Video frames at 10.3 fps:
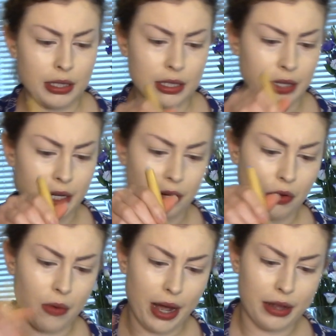So I don't
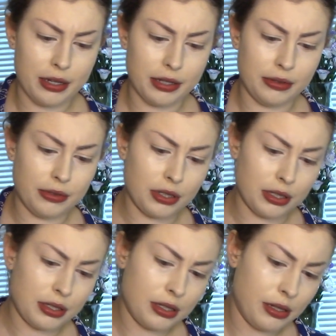know why they didn't
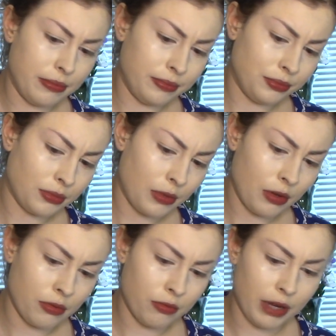just
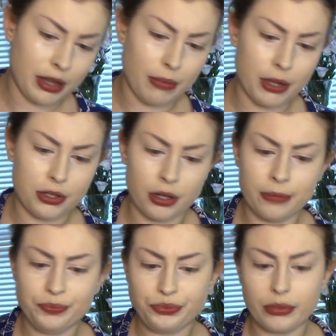ring the buzzer
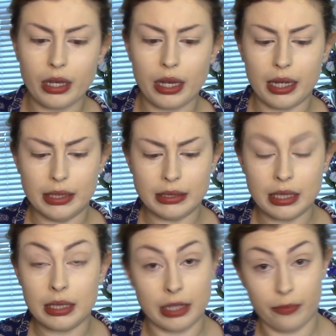and
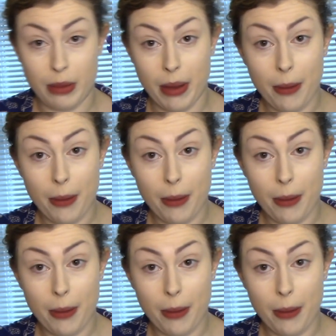give me my